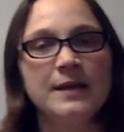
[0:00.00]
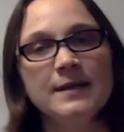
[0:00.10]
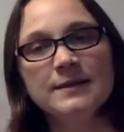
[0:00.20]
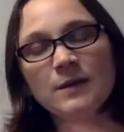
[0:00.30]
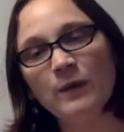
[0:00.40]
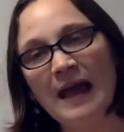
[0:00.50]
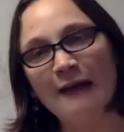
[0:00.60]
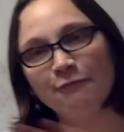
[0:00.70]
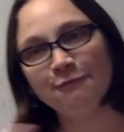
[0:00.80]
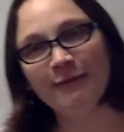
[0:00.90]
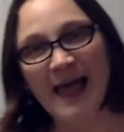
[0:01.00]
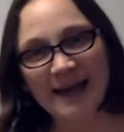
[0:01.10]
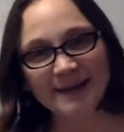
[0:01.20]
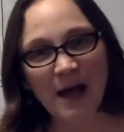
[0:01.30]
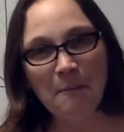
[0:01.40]
So when I
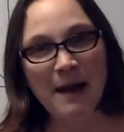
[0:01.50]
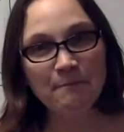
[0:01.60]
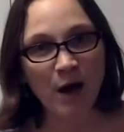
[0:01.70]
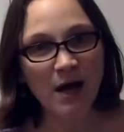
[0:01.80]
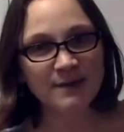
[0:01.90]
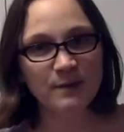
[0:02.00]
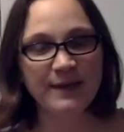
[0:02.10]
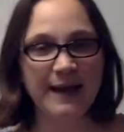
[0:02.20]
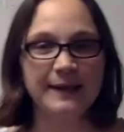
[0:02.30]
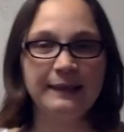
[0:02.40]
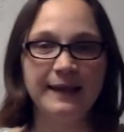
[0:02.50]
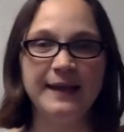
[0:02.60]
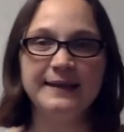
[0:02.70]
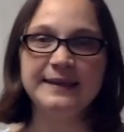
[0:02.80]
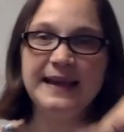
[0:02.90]
flatten out my box without a
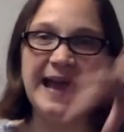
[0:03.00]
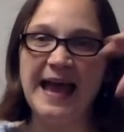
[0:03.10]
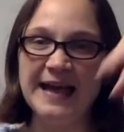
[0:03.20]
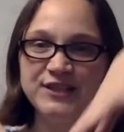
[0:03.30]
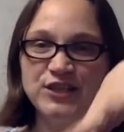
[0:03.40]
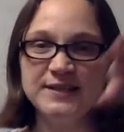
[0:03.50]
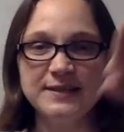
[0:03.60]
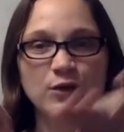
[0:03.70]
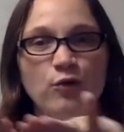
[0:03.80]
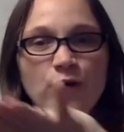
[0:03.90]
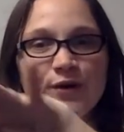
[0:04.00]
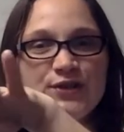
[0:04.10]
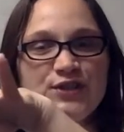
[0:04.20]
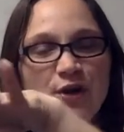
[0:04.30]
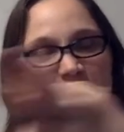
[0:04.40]
lid, the edges, the
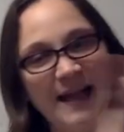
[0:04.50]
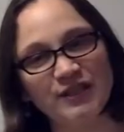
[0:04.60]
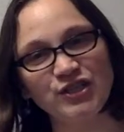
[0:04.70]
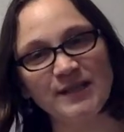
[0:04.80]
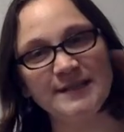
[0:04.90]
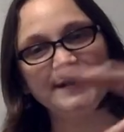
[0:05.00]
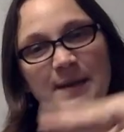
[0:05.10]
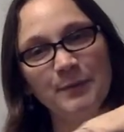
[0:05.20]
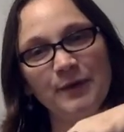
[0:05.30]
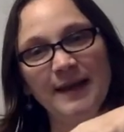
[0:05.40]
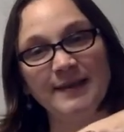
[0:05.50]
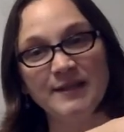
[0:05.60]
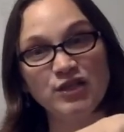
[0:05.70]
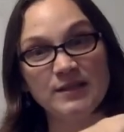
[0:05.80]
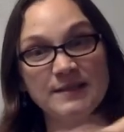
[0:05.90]
corners don't actually separate, they
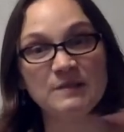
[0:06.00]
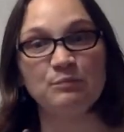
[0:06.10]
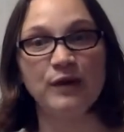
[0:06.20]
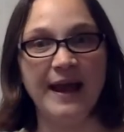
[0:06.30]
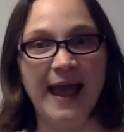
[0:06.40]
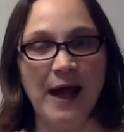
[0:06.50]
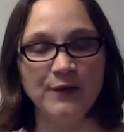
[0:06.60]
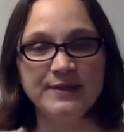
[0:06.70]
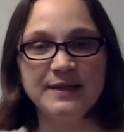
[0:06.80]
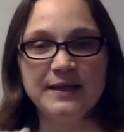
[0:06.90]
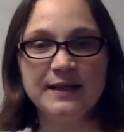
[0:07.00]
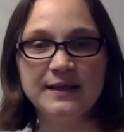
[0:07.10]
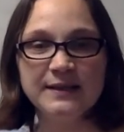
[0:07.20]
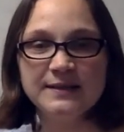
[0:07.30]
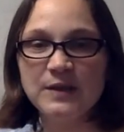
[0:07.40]
just spread out.
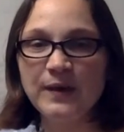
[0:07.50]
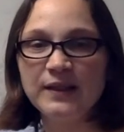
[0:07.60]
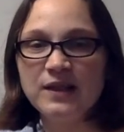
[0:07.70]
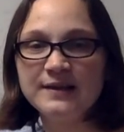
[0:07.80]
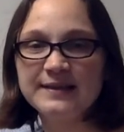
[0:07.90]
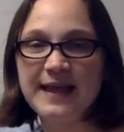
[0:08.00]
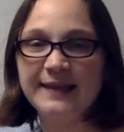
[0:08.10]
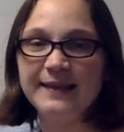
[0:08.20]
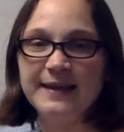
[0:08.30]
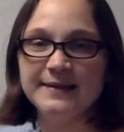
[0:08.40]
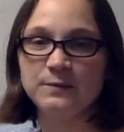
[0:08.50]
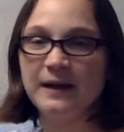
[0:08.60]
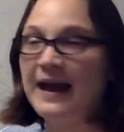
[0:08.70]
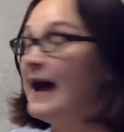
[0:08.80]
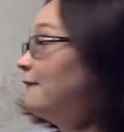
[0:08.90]
So it looks like this,
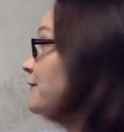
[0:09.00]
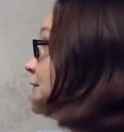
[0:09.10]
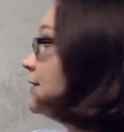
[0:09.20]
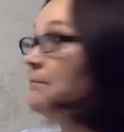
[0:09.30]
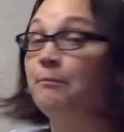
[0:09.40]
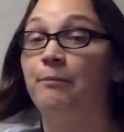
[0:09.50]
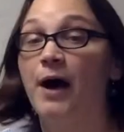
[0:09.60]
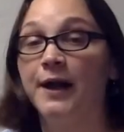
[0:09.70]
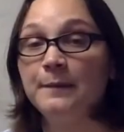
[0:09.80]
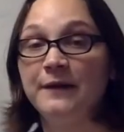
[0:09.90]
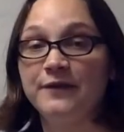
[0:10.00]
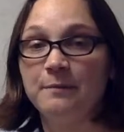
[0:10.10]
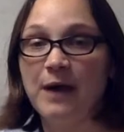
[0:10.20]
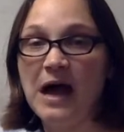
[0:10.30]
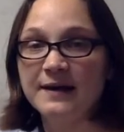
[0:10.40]
where I have the bottom of the
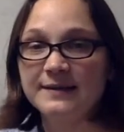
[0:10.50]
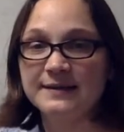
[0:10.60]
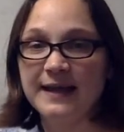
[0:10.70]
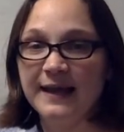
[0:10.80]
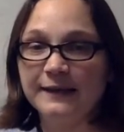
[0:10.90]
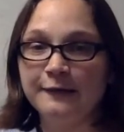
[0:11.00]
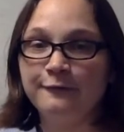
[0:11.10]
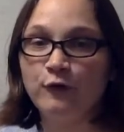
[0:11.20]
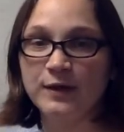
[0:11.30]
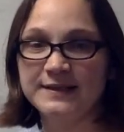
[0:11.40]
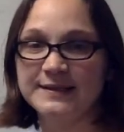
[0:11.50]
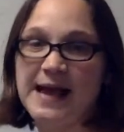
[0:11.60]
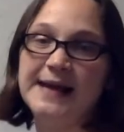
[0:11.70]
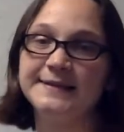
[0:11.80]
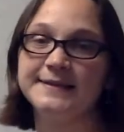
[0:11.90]
box and the 4
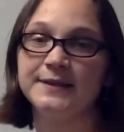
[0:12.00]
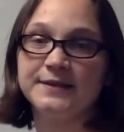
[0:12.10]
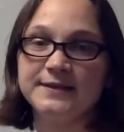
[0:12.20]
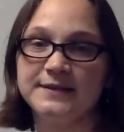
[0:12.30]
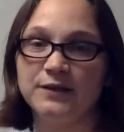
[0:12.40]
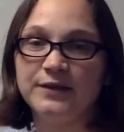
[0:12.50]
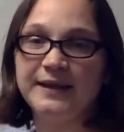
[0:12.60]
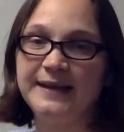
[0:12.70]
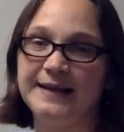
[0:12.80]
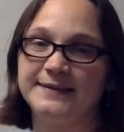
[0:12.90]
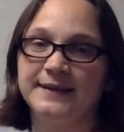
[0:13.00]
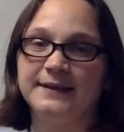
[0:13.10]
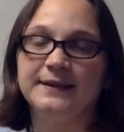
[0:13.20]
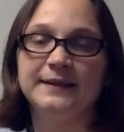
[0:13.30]
sides that are still connected.